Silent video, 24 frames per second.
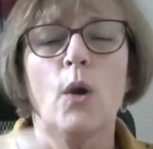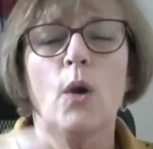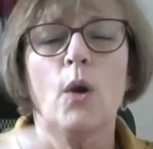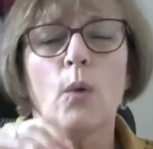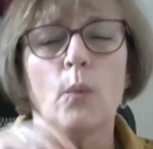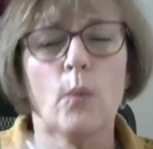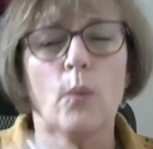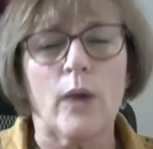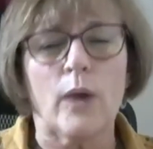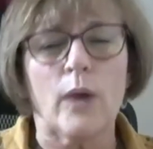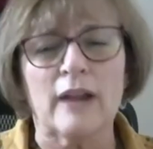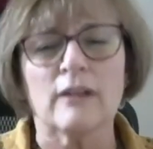
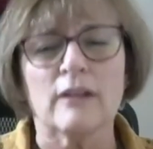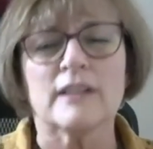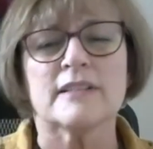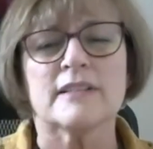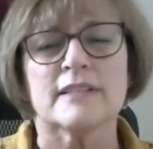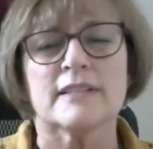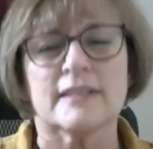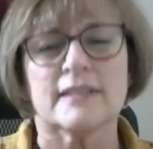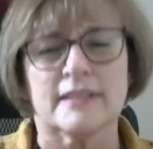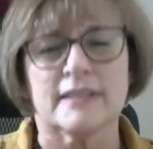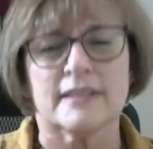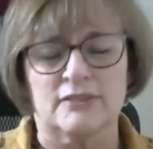Where
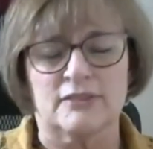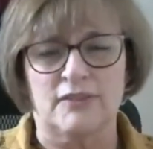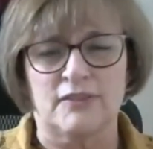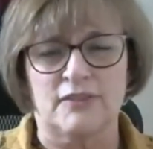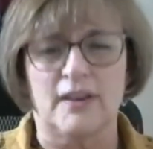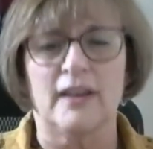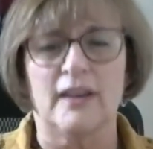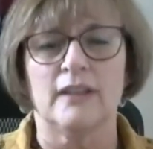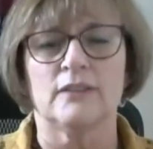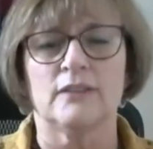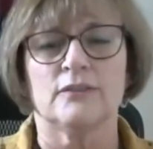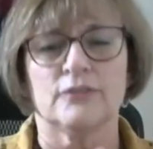is the
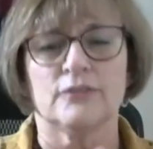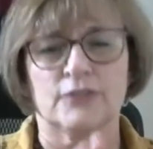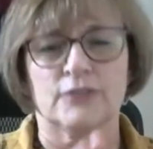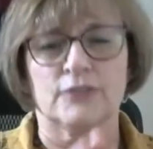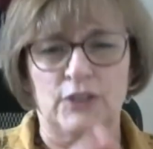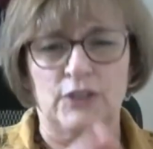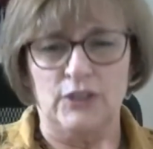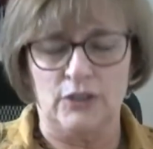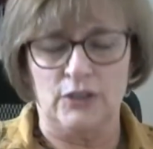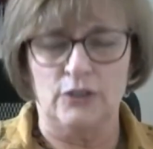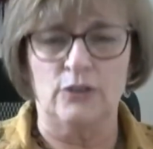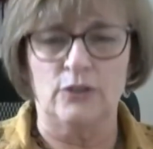fun for
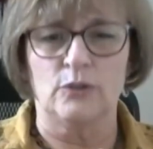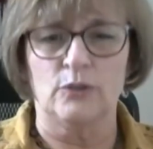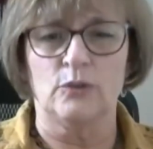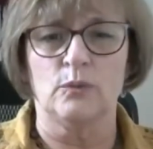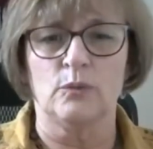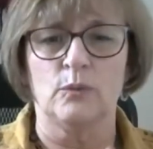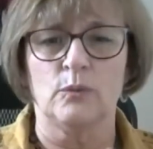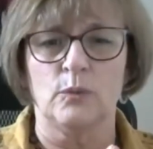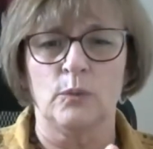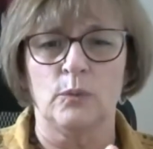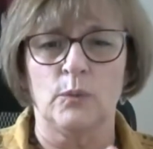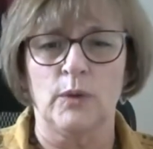
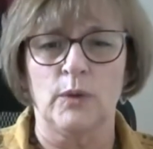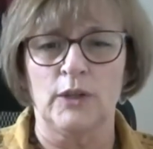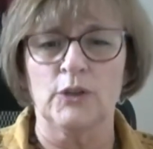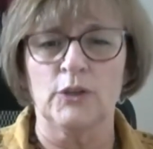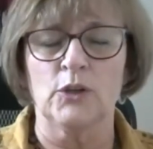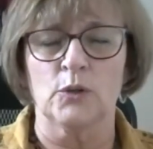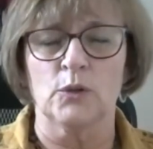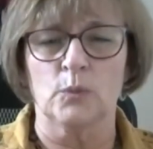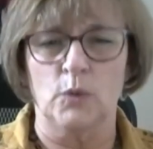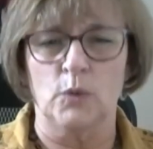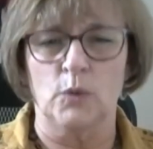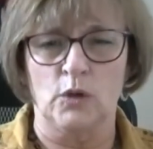you when
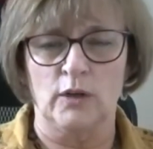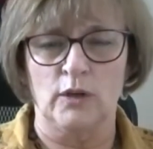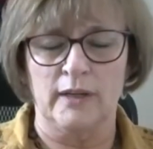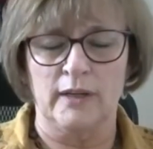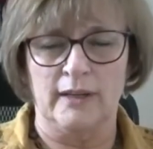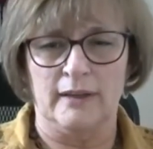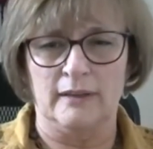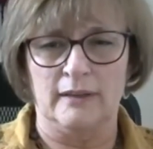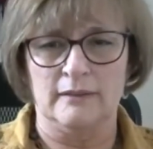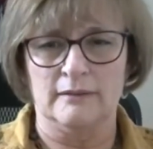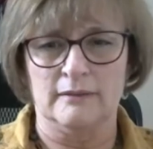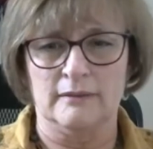you're
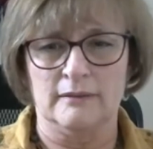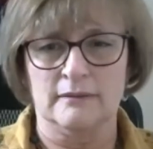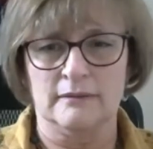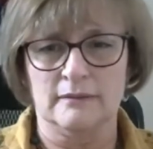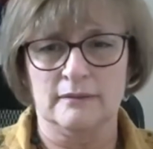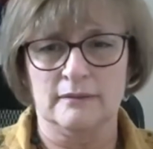working?